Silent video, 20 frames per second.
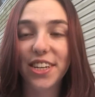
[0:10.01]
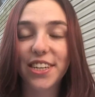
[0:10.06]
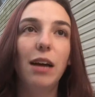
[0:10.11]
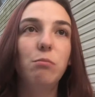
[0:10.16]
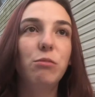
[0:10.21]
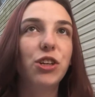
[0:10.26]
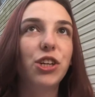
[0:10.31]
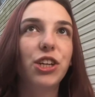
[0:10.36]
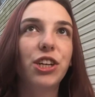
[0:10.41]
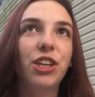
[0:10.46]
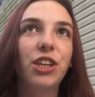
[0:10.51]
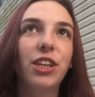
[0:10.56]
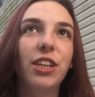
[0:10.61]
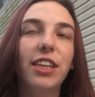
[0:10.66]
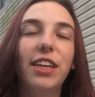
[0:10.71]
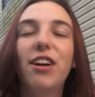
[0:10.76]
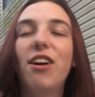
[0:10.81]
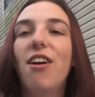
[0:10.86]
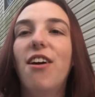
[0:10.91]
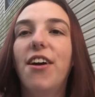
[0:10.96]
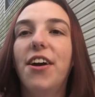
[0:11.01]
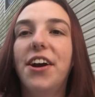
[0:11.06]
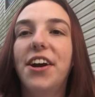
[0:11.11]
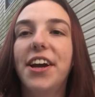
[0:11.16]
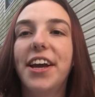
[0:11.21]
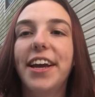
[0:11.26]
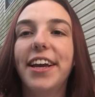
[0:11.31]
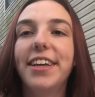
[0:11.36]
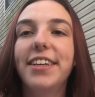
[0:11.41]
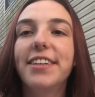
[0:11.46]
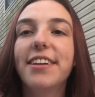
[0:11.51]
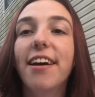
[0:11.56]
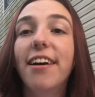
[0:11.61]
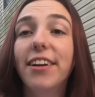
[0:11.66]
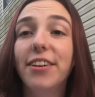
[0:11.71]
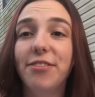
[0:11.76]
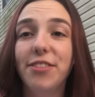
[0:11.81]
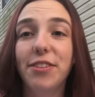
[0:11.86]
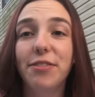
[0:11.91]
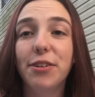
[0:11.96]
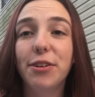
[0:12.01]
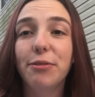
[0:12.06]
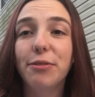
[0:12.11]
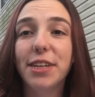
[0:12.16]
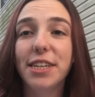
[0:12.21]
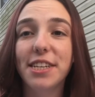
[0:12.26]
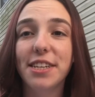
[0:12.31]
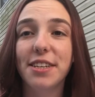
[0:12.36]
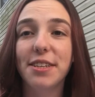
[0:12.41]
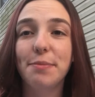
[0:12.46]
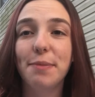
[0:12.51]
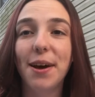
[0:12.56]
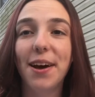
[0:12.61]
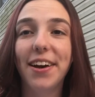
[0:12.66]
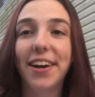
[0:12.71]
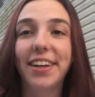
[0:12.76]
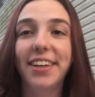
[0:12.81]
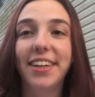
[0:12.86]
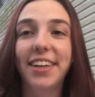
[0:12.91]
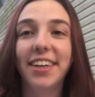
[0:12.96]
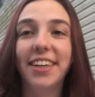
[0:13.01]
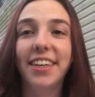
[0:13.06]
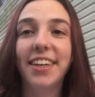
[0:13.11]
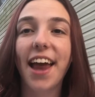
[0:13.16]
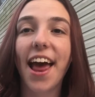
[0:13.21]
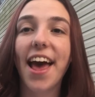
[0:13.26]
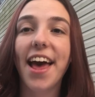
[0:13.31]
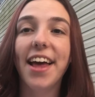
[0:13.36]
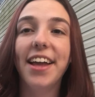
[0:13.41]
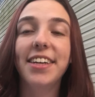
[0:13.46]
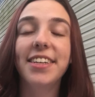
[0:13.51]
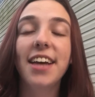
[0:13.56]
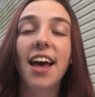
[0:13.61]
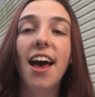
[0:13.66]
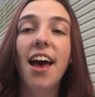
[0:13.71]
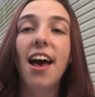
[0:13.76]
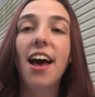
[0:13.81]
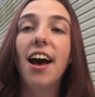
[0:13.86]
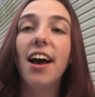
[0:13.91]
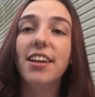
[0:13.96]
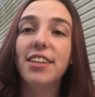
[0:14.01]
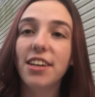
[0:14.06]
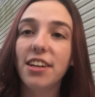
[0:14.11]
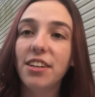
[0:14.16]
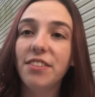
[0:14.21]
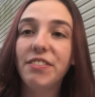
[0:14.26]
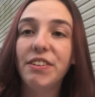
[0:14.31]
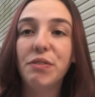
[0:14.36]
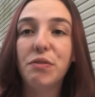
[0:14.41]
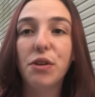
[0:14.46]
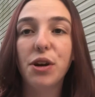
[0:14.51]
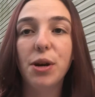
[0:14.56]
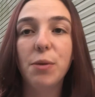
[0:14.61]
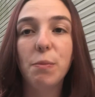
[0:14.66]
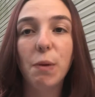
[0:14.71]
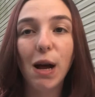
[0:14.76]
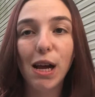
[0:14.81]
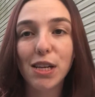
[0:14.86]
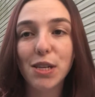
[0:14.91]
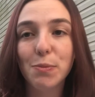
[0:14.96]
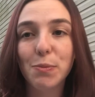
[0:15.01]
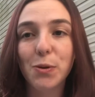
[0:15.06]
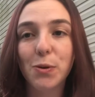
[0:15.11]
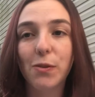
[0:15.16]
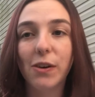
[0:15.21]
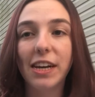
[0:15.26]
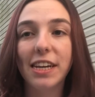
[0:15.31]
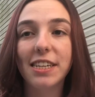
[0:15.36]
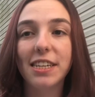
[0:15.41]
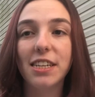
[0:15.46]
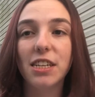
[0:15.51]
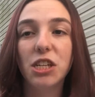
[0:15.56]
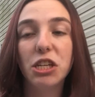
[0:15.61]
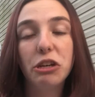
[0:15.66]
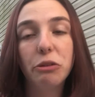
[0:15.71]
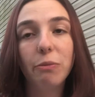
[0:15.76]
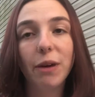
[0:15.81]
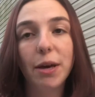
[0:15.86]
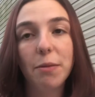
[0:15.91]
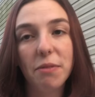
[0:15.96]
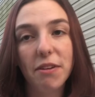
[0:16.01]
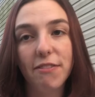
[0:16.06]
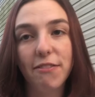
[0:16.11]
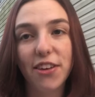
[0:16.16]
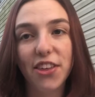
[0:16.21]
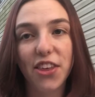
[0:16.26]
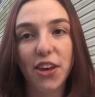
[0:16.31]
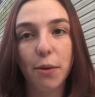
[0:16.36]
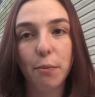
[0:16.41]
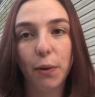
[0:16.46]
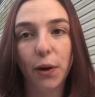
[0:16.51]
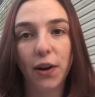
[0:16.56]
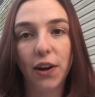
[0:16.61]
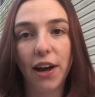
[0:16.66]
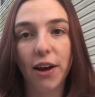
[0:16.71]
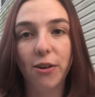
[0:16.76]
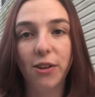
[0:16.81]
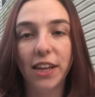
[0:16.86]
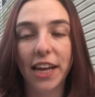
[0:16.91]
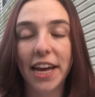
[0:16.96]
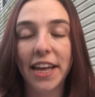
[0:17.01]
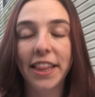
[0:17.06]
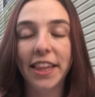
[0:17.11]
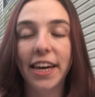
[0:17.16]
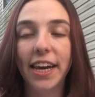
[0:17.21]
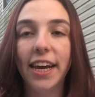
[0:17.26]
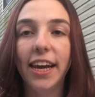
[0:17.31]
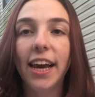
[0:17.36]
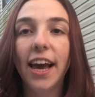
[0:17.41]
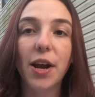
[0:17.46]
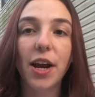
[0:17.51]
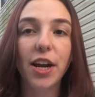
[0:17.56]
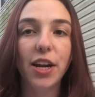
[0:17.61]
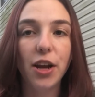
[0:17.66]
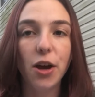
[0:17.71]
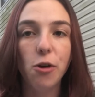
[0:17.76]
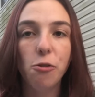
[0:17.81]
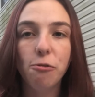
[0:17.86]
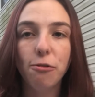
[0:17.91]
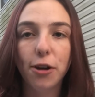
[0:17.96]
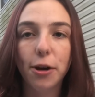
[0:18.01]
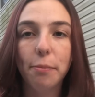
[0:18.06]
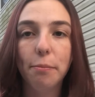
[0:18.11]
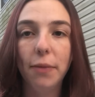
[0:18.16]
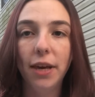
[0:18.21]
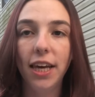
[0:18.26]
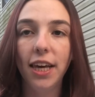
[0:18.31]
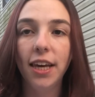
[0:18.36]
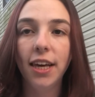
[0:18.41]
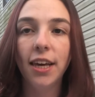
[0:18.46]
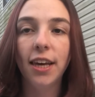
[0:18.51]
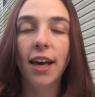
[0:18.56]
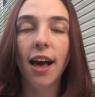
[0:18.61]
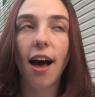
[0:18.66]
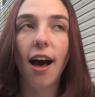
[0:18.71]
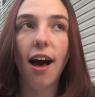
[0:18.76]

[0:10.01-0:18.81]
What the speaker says: I'm sure there are a ton of different reasons behind it and a ton of different possible reasons you might be feeling burnout lately, but I know for me,